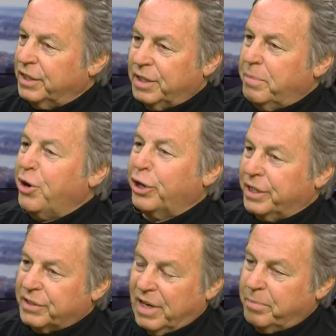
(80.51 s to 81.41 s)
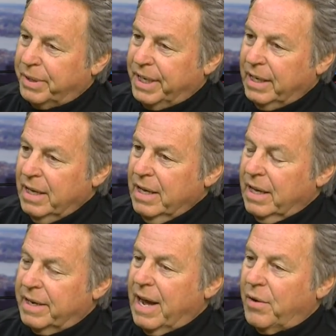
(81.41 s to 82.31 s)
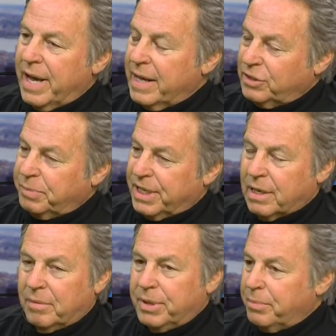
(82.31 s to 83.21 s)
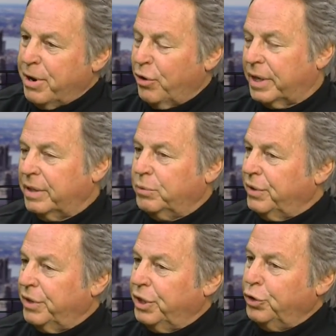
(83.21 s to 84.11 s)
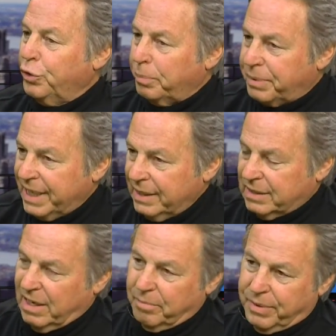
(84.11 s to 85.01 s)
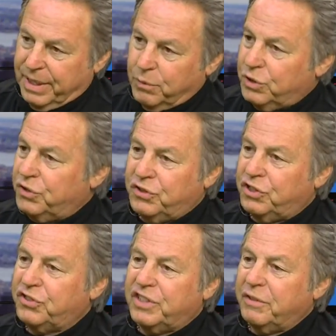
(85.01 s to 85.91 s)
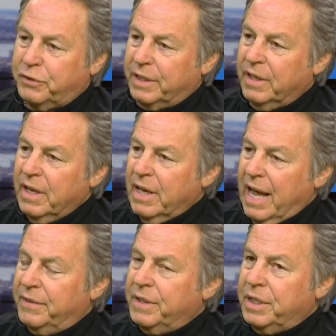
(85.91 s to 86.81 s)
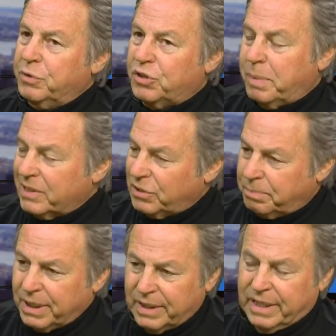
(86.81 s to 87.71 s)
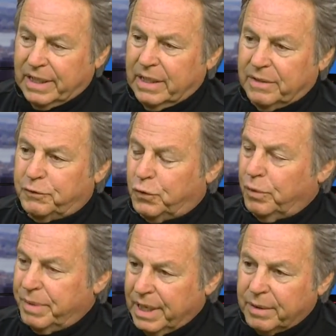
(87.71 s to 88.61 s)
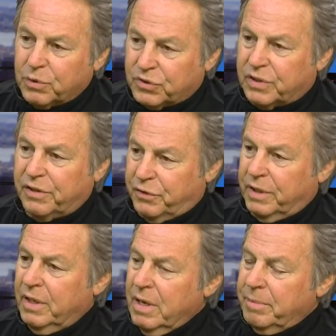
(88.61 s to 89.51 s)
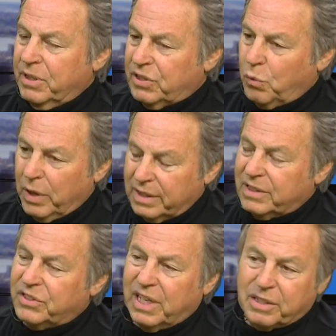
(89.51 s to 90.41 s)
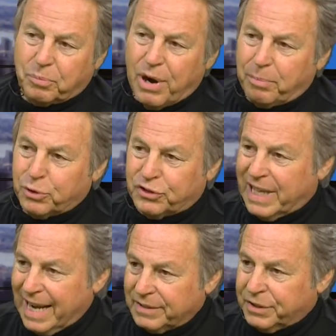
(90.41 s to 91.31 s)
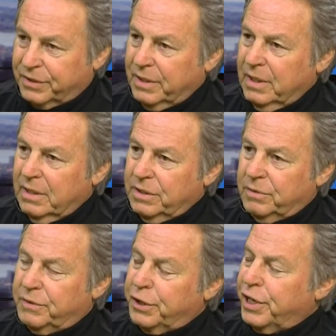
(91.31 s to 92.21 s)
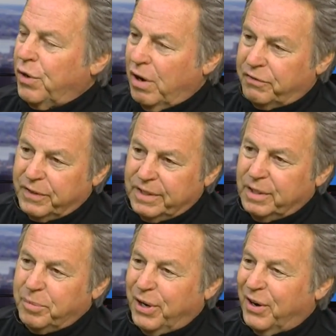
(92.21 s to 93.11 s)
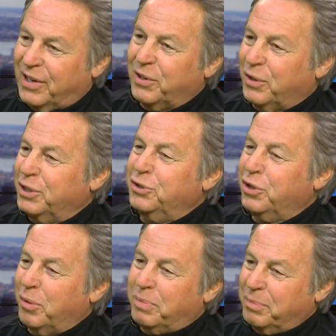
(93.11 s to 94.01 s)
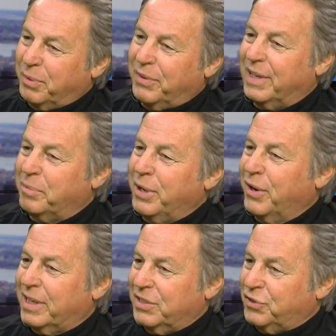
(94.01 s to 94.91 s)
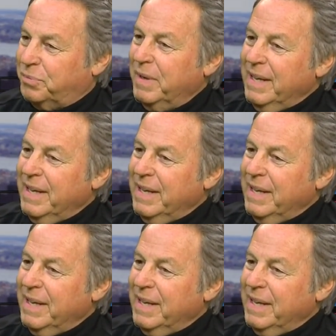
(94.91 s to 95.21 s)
an American company, and now I had to become an American within a European company, which is just different. And the responsibility for me was different because I wanted to set the proper standard. You know, very often in America or in Europe, people think Americans